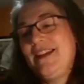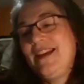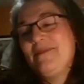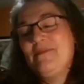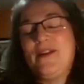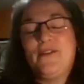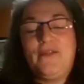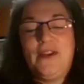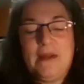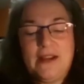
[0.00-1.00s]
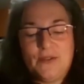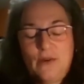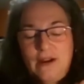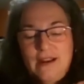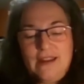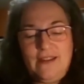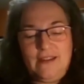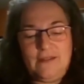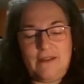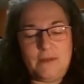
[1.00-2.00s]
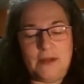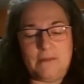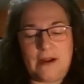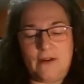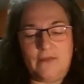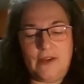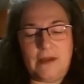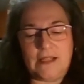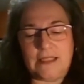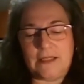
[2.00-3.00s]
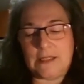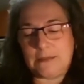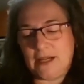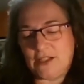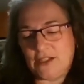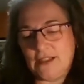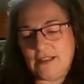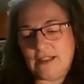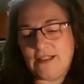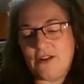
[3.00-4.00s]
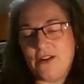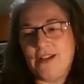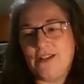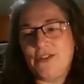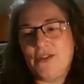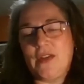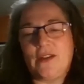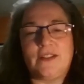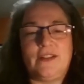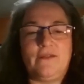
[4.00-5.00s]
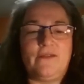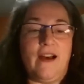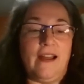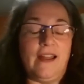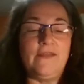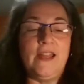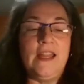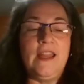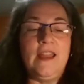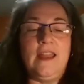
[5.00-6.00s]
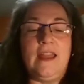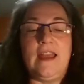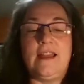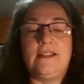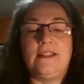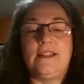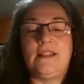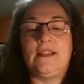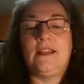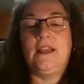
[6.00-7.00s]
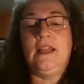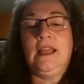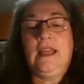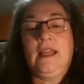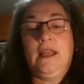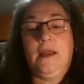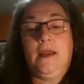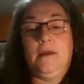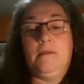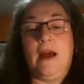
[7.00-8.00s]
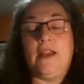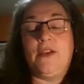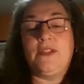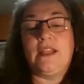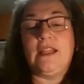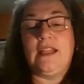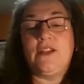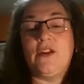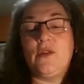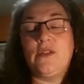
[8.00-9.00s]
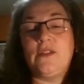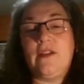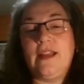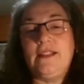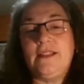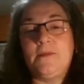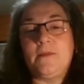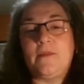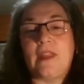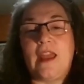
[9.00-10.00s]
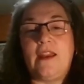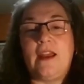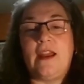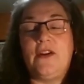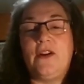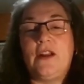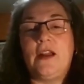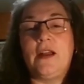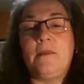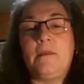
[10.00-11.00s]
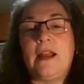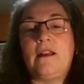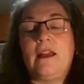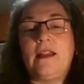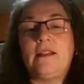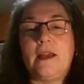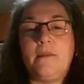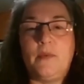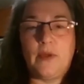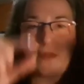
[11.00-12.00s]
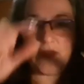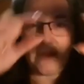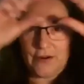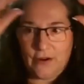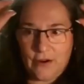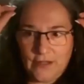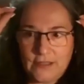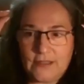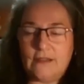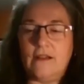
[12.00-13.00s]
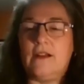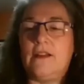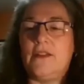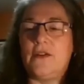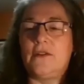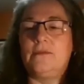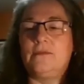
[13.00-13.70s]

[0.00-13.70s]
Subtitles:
yeah, biofeedback. So I have been a biofeedback specialist. I started in 2005, and I use an Indigo device, and I hook my clients up with a head harness on